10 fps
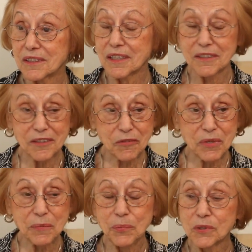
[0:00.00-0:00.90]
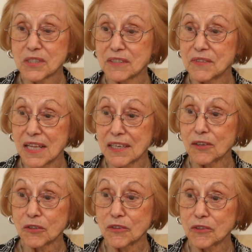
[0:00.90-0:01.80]
The 3 books of that
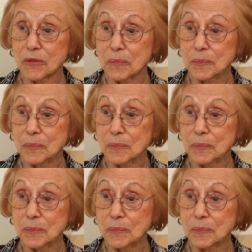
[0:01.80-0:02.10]
author.